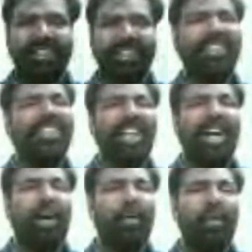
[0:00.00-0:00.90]
This is
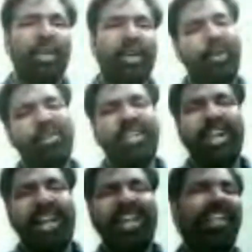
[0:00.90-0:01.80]
how
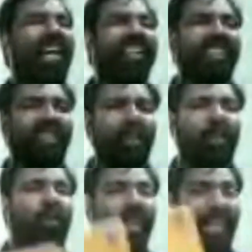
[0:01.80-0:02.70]
Rushdie entices you
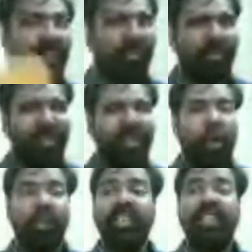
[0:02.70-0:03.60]
to read him,
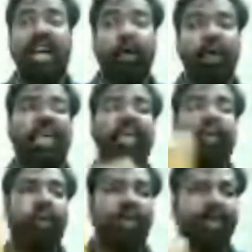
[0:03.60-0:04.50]
or this is how
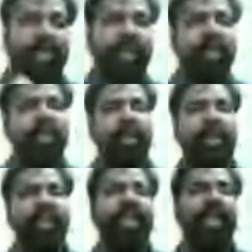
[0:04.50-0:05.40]
interesting
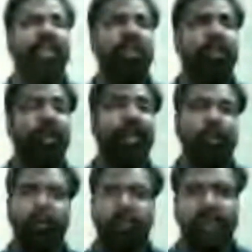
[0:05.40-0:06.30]
it gets to read
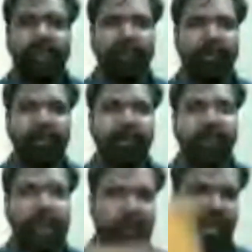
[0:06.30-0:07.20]
Rushdie.
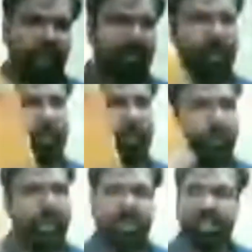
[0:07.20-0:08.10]
I would recommend you to
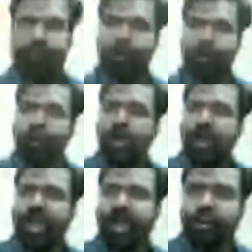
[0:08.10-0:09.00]
read this if you
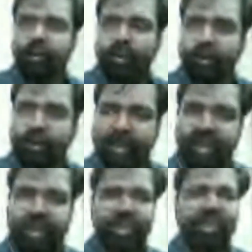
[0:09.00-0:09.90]
have
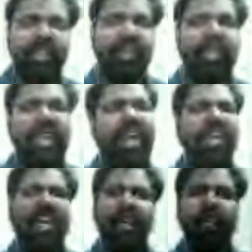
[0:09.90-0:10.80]
patience. And
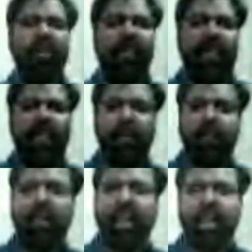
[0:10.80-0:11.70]
I would like to
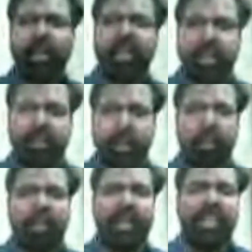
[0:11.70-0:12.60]
remind you that he may not
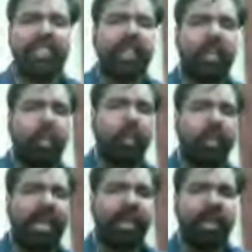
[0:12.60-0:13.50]
be an easy nut to
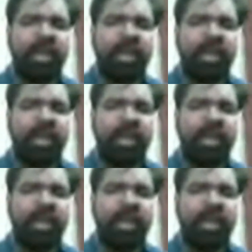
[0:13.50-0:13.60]
crack.